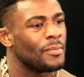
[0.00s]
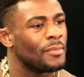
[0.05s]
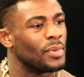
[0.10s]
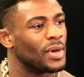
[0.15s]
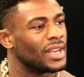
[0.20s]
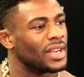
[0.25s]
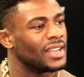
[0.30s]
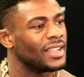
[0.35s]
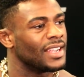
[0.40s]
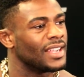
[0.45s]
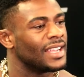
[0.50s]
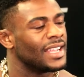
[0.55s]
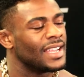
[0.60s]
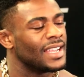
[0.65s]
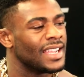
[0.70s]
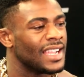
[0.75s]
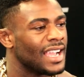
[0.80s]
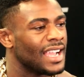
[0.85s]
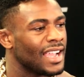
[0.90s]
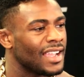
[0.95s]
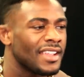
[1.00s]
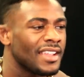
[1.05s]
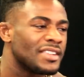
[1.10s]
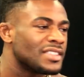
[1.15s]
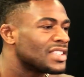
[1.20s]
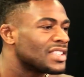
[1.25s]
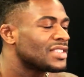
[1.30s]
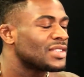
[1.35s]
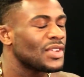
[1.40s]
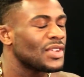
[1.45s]
But it
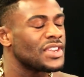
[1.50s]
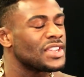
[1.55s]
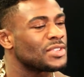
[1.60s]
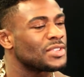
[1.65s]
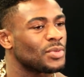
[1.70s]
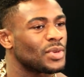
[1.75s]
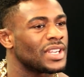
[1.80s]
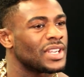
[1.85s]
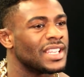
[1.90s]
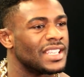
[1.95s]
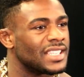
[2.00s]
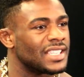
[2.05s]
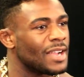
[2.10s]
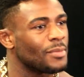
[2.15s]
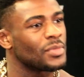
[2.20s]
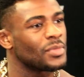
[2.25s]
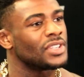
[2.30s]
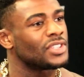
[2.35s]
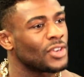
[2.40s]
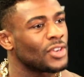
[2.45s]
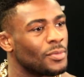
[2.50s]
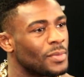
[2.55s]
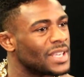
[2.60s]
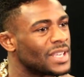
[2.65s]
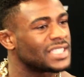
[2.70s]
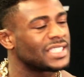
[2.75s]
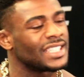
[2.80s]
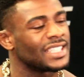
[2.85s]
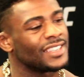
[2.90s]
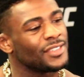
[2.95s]
is what it is. I'm going to talk my
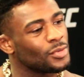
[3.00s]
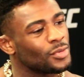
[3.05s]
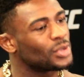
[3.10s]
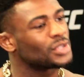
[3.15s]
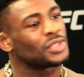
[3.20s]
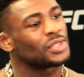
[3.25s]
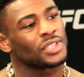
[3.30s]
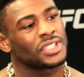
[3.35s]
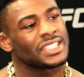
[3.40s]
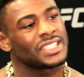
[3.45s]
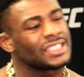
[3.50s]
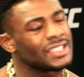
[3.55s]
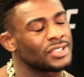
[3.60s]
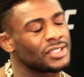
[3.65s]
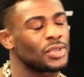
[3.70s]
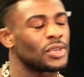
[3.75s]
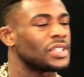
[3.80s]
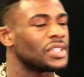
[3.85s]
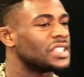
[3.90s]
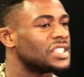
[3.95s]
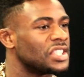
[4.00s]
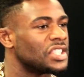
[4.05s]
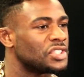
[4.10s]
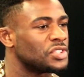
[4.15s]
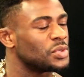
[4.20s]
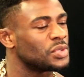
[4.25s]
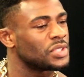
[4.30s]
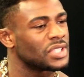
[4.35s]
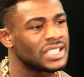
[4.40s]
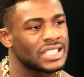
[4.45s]
shit. You want to talk your shit,
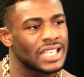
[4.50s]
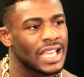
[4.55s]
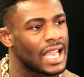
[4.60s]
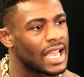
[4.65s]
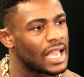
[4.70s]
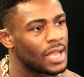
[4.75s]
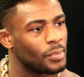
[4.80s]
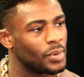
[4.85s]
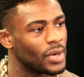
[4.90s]
shoot your shot.